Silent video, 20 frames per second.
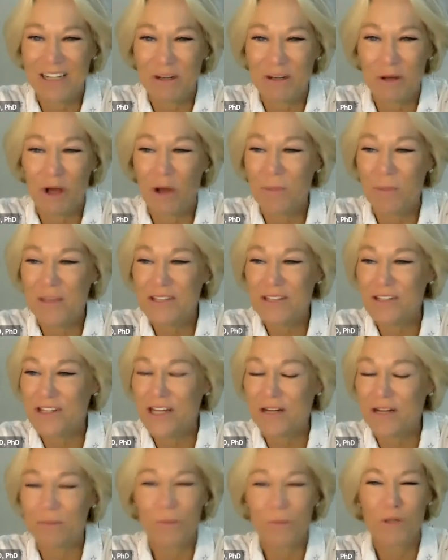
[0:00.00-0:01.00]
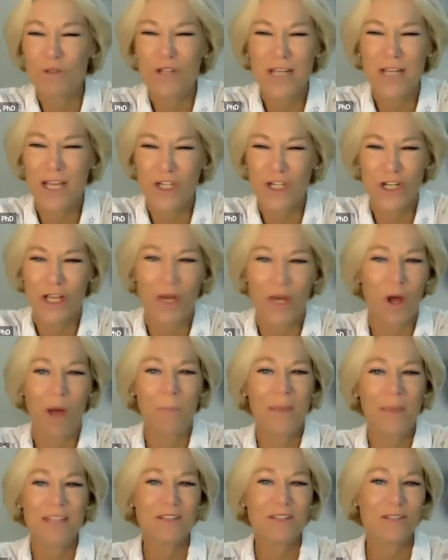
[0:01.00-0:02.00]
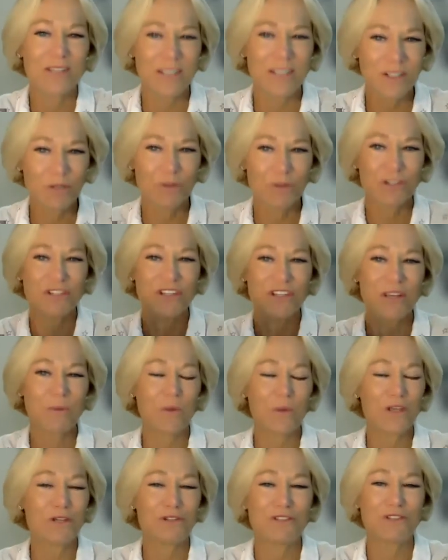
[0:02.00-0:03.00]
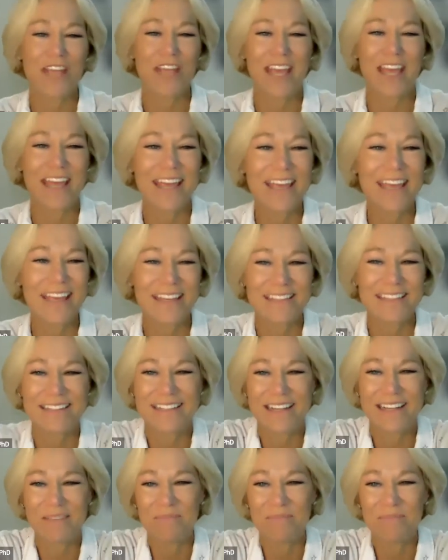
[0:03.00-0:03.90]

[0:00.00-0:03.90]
comments here, mostly actually comments endorsing what you're saying. And